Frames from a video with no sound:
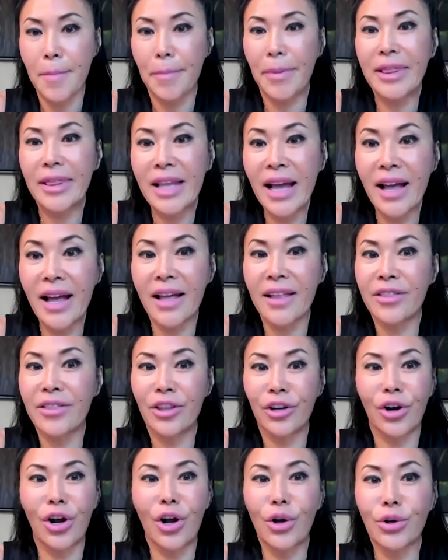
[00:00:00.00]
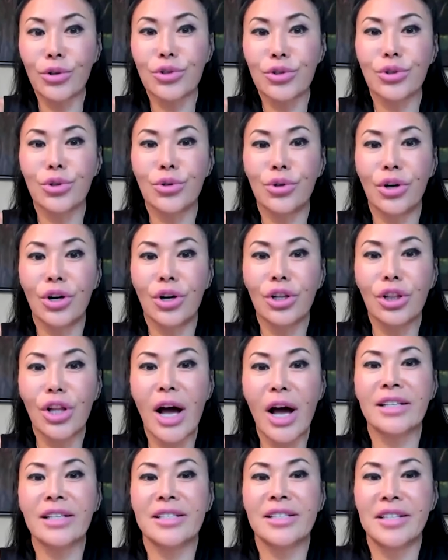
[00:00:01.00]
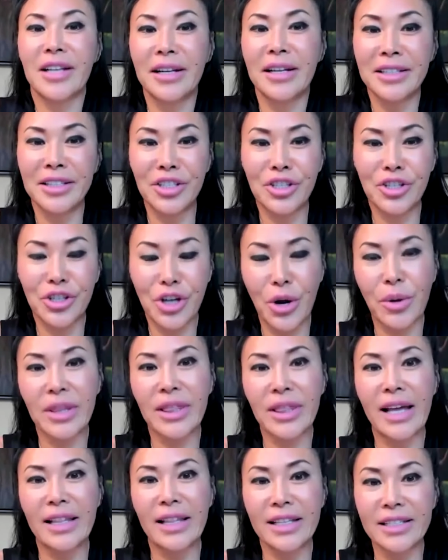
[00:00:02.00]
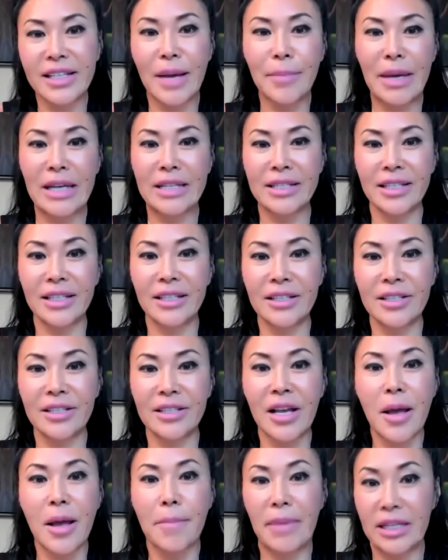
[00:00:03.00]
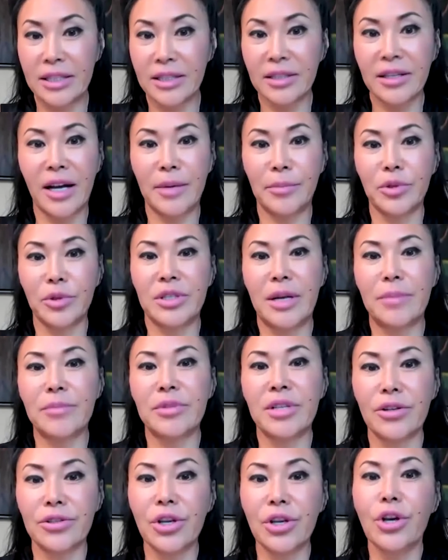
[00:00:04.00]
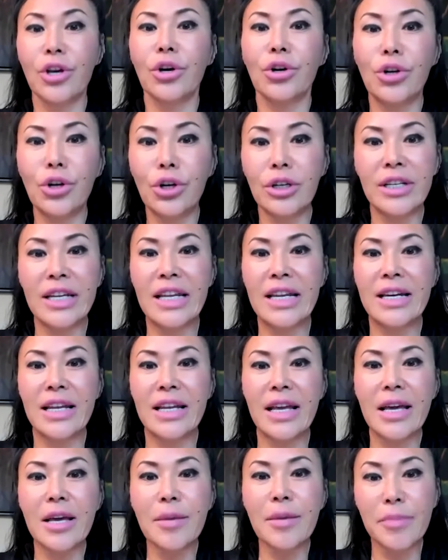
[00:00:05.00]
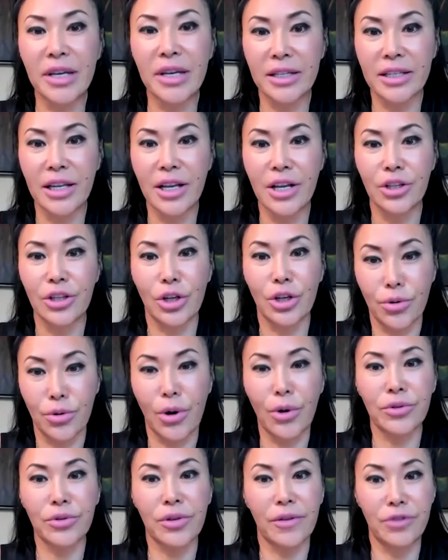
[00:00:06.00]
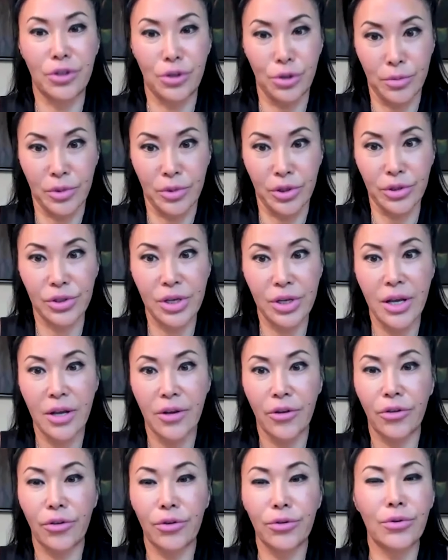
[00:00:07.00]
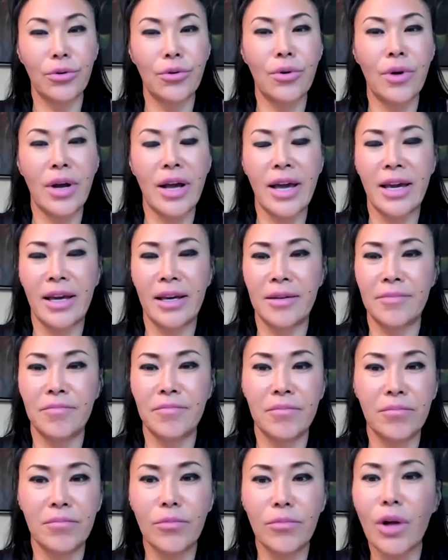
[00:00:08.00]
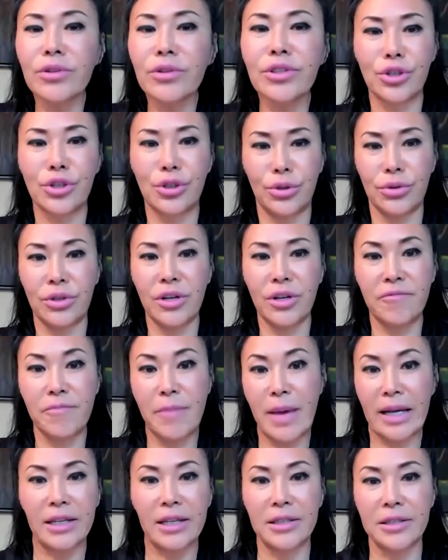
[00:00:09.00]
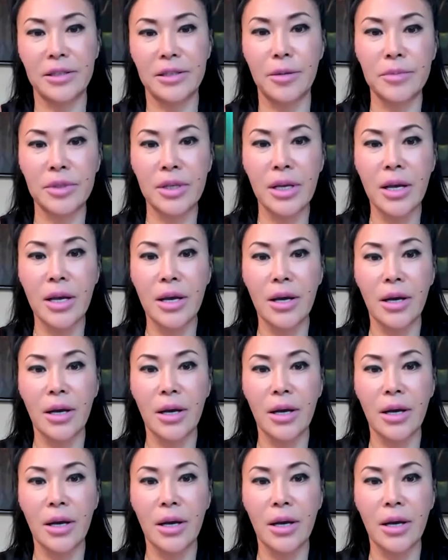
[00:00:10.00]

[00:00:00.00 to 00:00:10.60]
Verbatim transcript: But then there are also a lot of studies showing that these MSCs, mesenchymal stem cells, could inhibit the growth of tumors through a multitude of mechanisms,